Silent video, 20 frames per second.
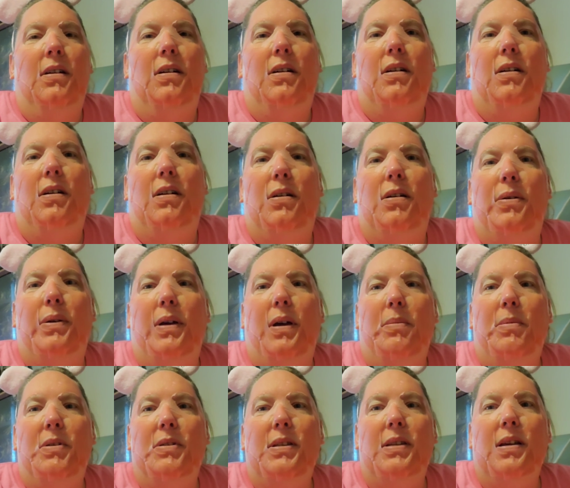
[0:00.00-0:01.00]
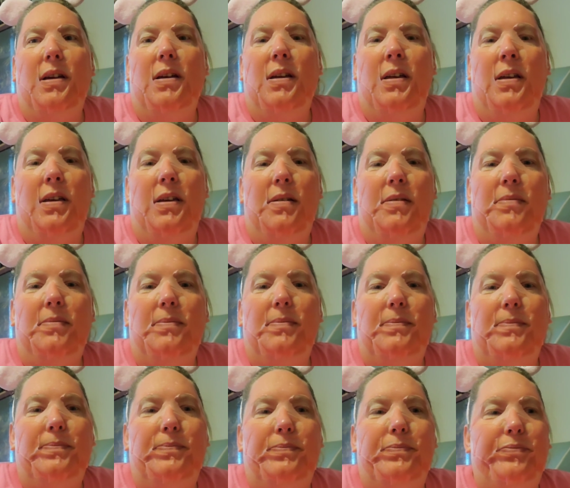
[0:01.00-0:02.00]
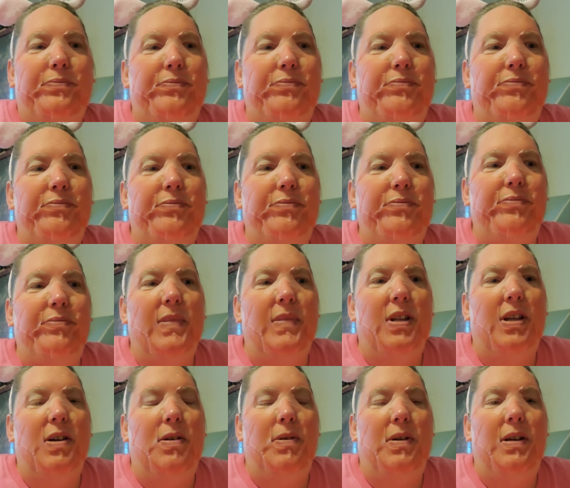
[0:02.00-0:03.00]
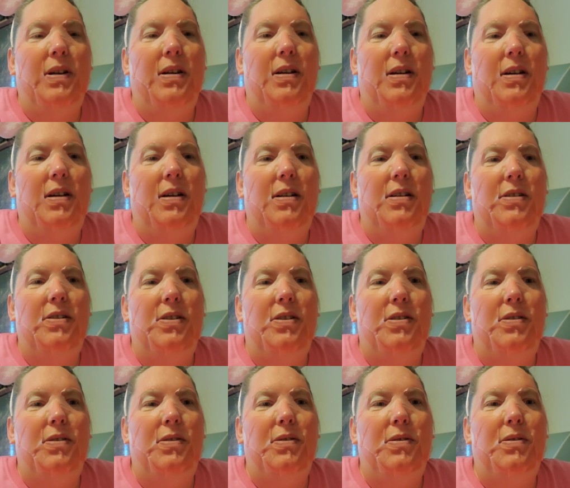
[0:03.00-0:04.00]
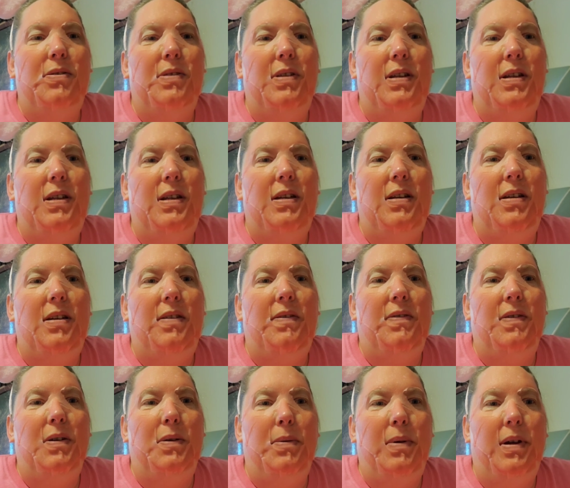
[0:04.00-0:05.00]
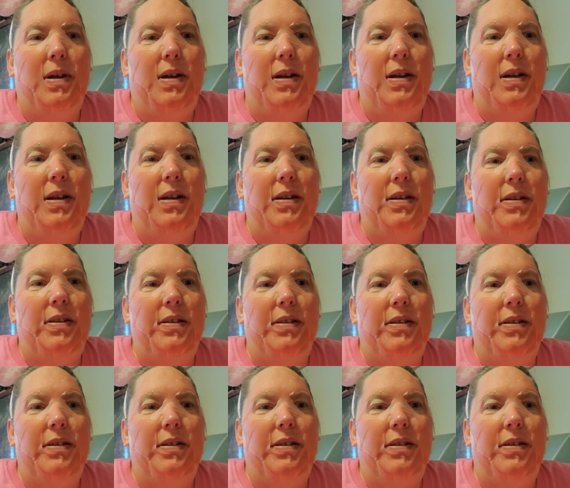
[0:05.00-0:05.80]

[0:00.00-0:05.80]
Oh, we almost got hit going on to the freeway.